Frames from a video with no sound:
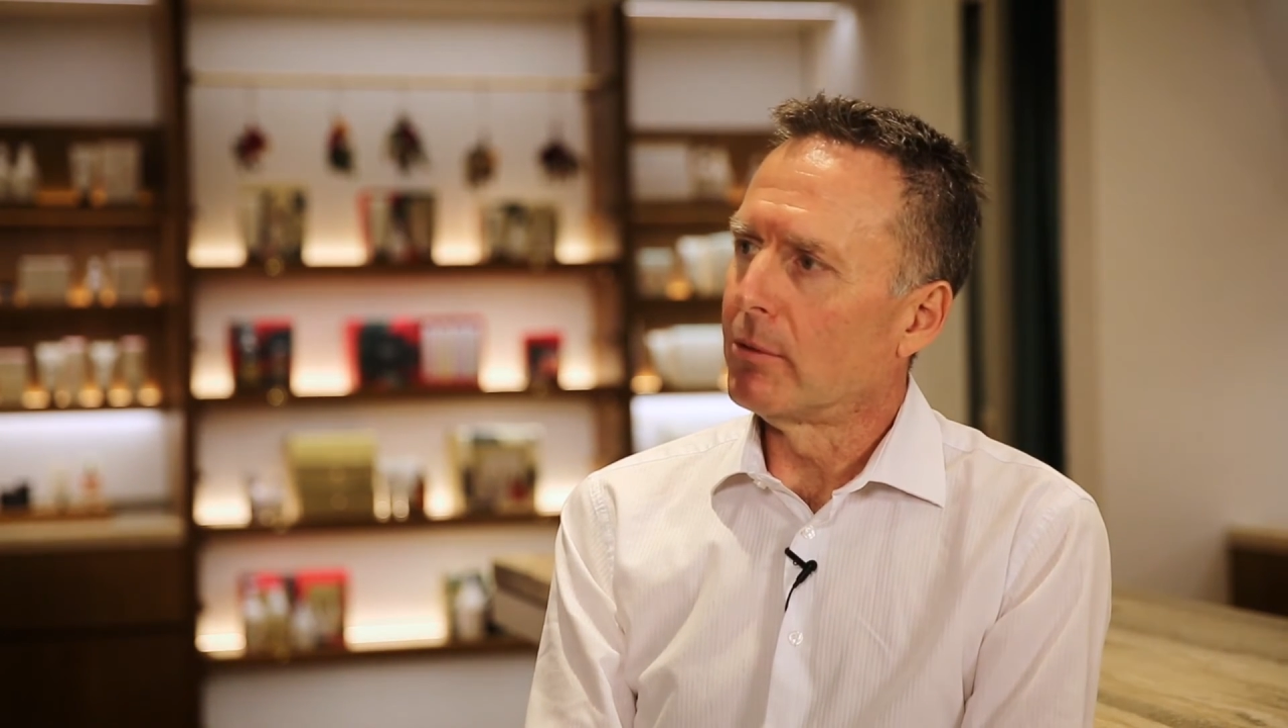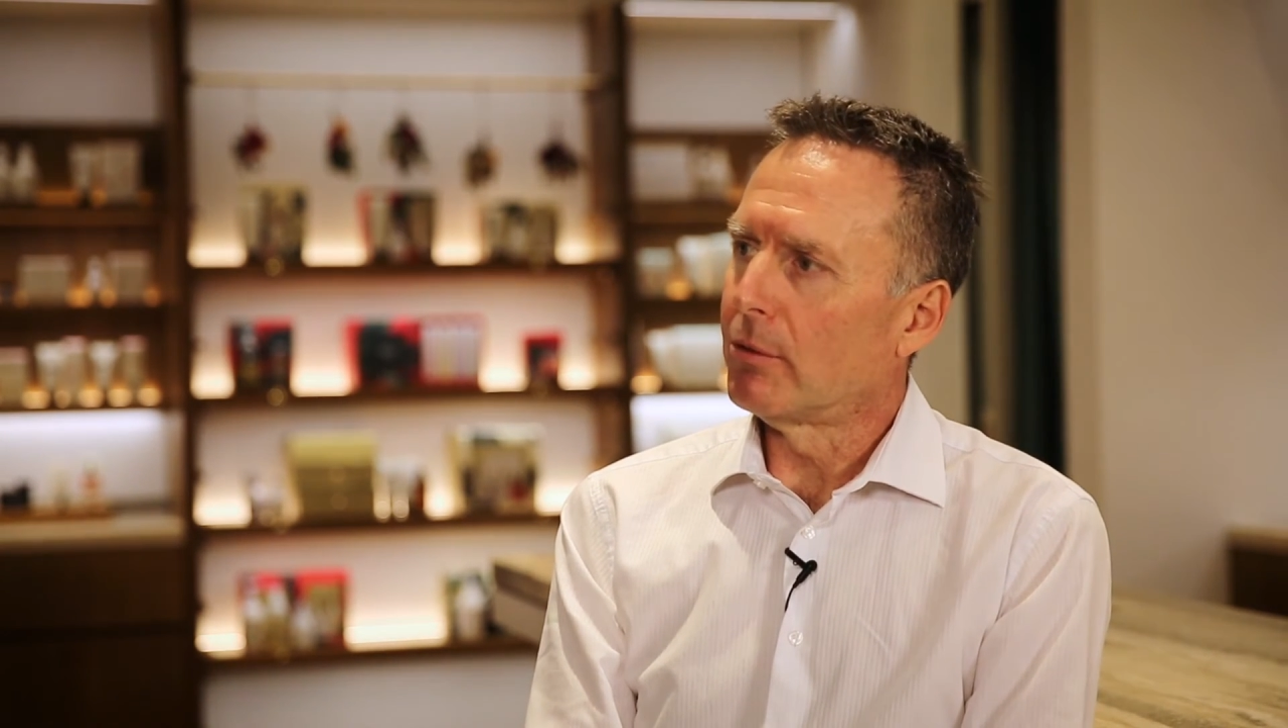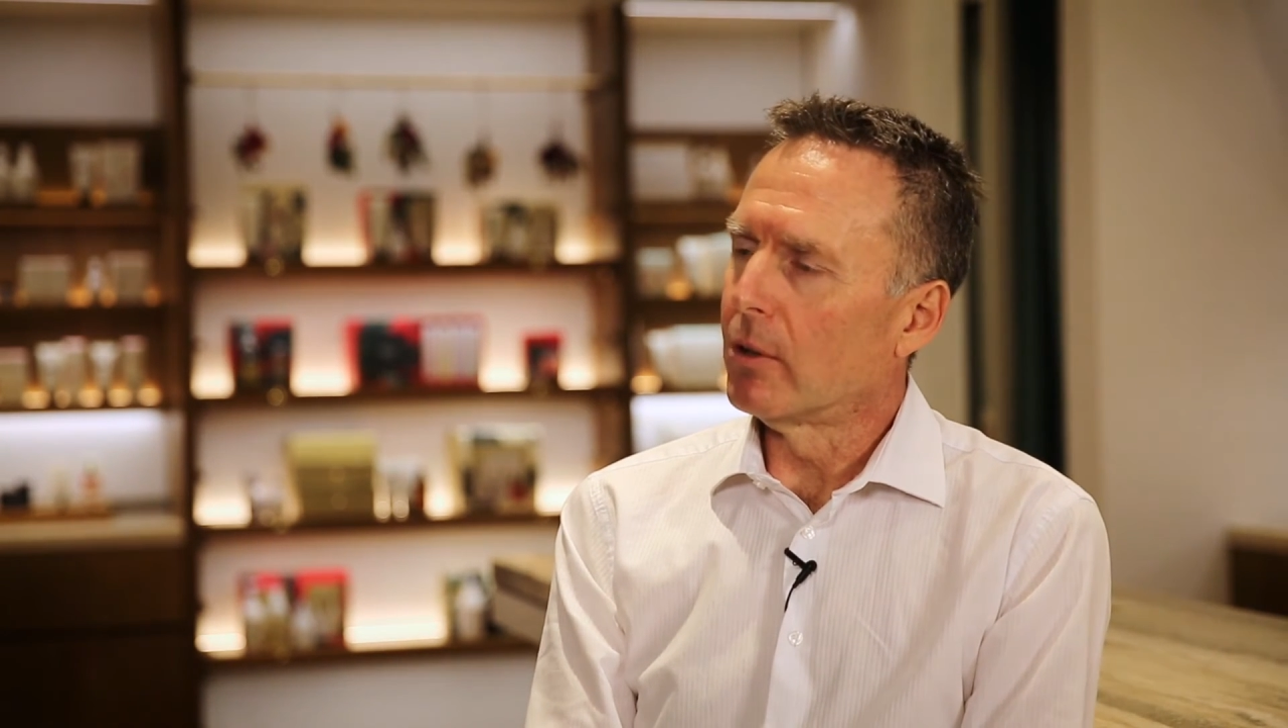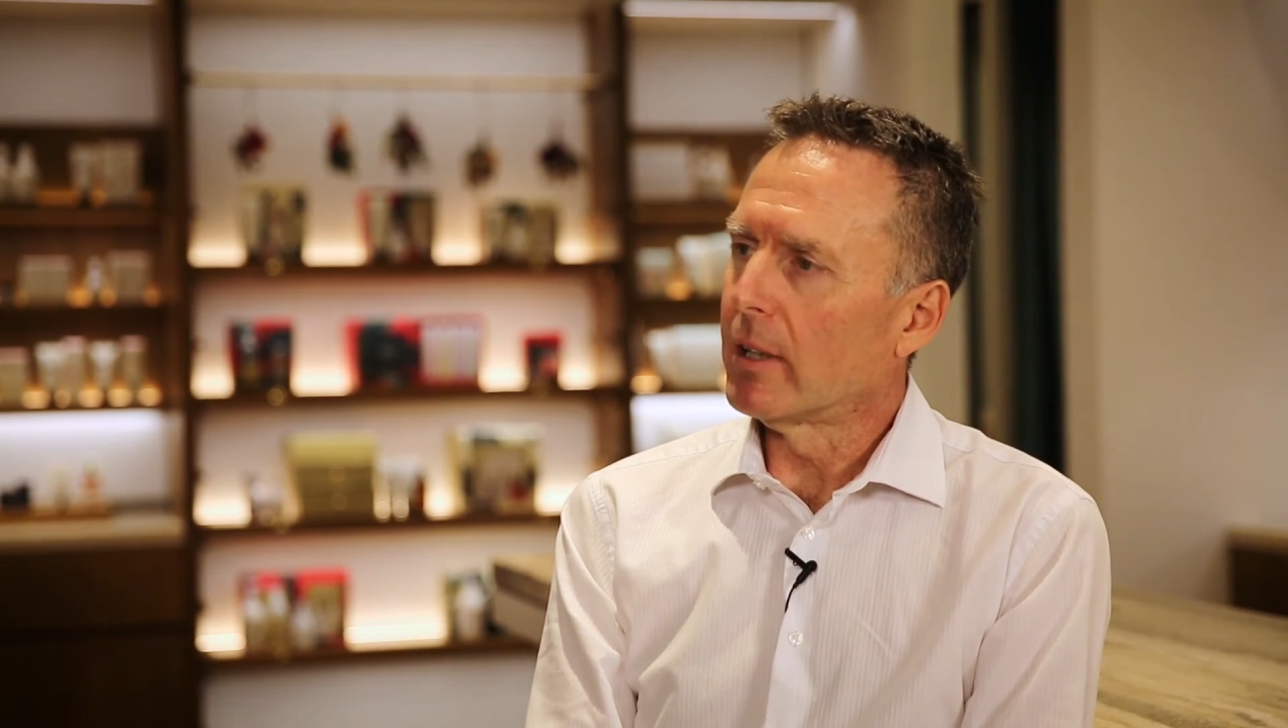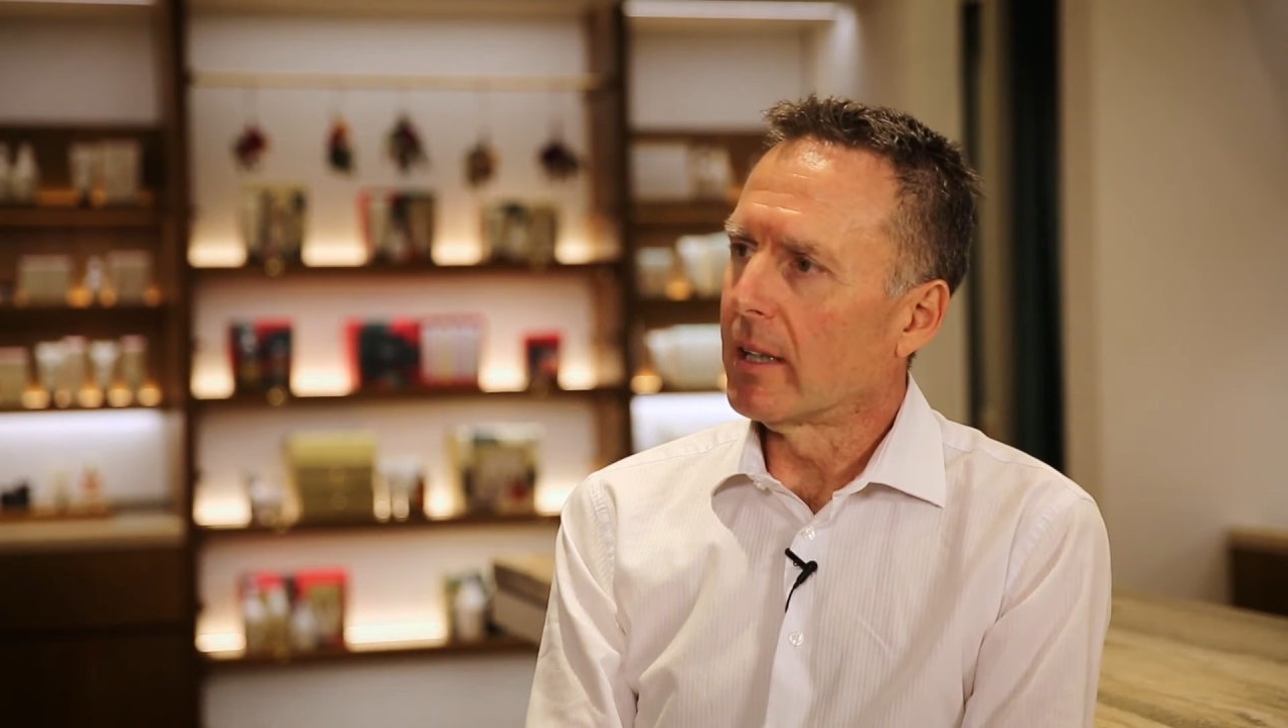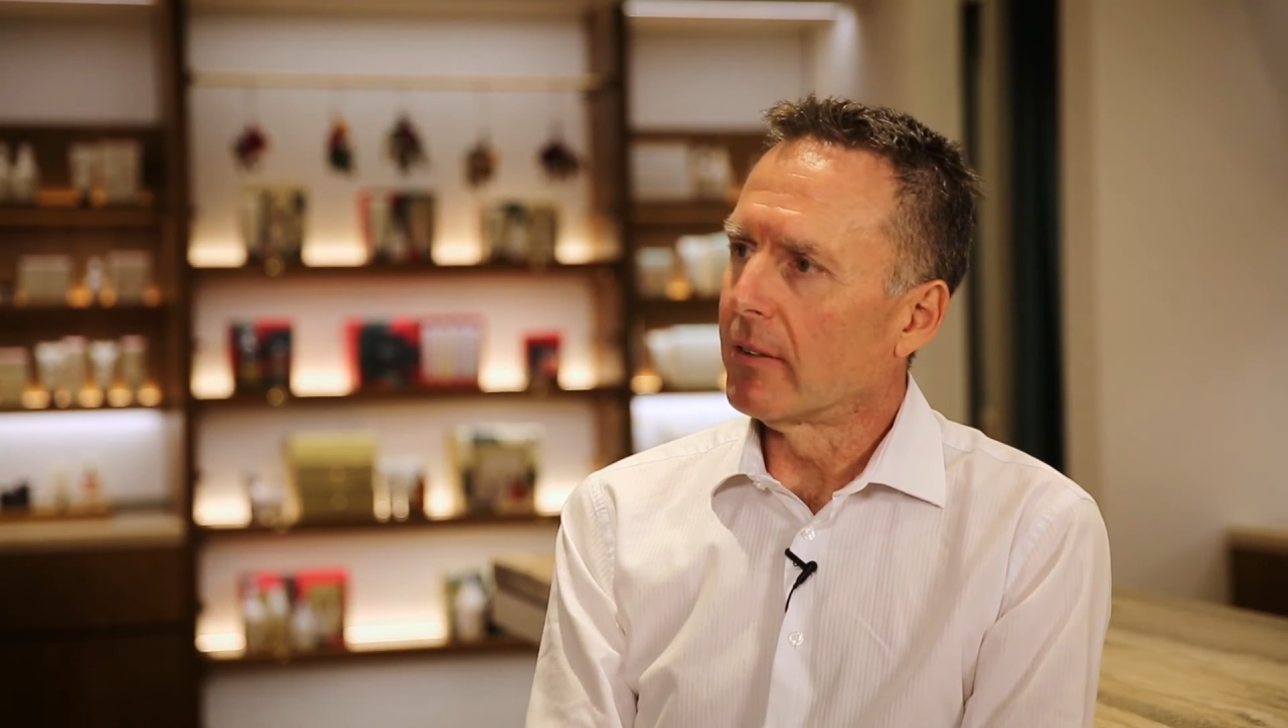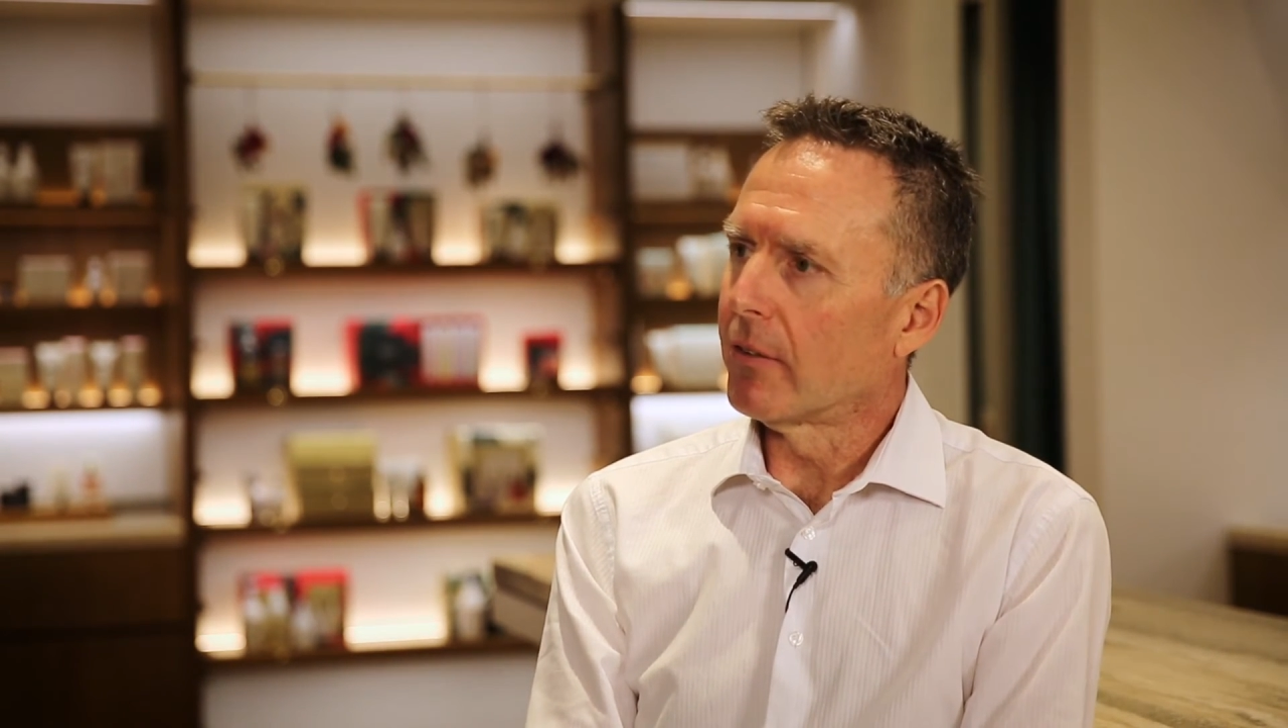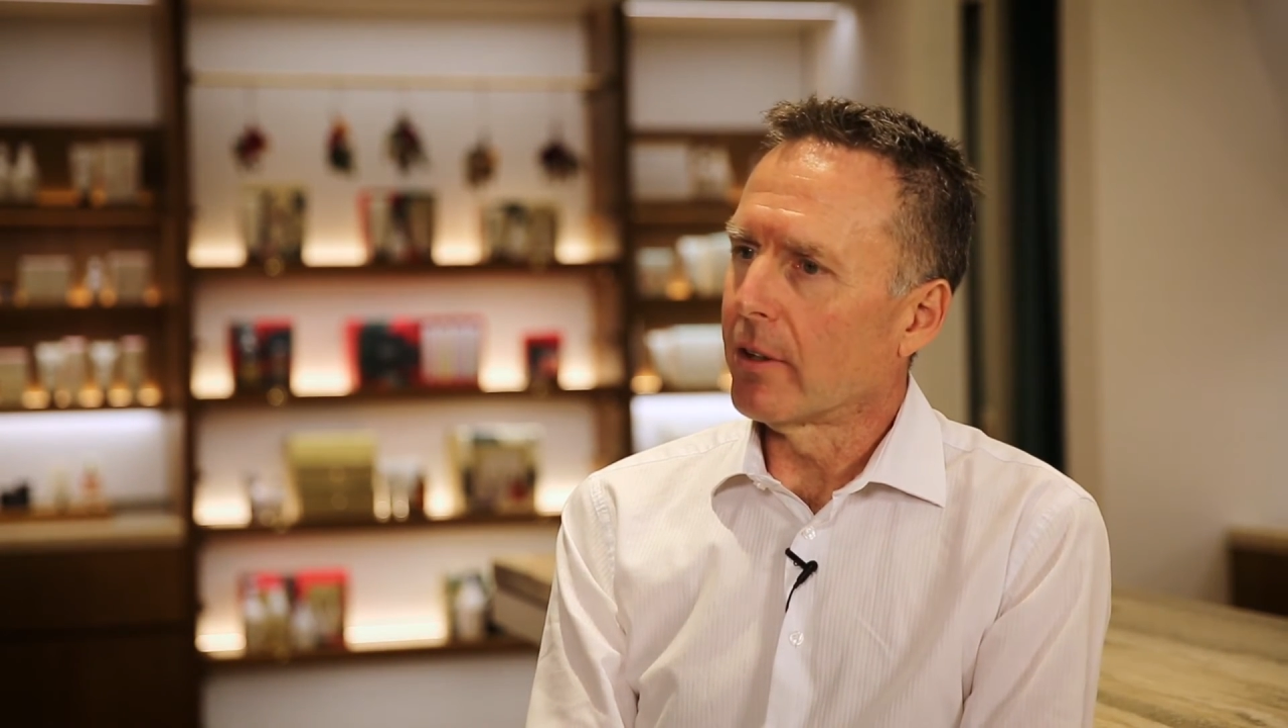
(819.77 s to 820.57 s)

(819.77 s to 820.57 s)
beforehand.